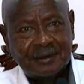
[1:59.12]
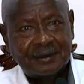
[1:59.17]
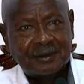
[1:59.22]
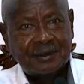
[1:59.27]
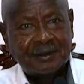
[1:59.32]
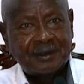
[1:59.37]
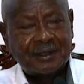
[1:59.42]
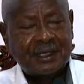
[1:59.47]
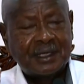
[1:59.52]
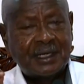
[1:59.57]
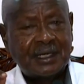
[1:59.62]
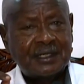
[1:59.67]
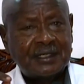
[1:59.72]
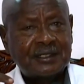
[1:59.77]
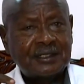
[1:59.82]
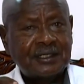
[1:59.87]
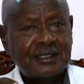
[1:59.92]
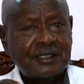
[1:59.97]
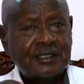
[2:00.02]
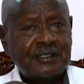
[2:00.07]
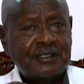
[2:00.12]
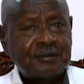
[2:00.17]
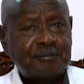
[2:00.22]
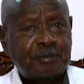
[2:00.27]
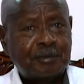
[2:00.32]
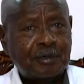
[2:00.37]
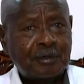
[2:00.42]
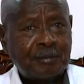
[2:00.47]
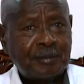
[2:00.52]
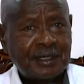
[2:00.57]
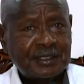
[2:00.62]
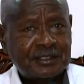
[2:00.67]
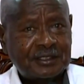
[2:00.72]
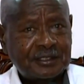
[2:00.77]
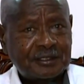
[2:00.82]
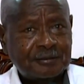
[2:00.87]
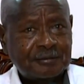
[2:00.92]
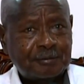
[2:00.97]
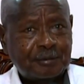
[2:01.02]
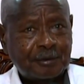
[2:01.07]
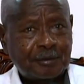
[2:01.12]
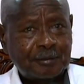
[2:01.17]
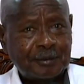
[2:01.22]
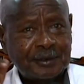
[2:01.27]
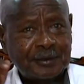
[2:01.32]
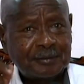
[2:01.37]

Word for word: and a diplomatic problem.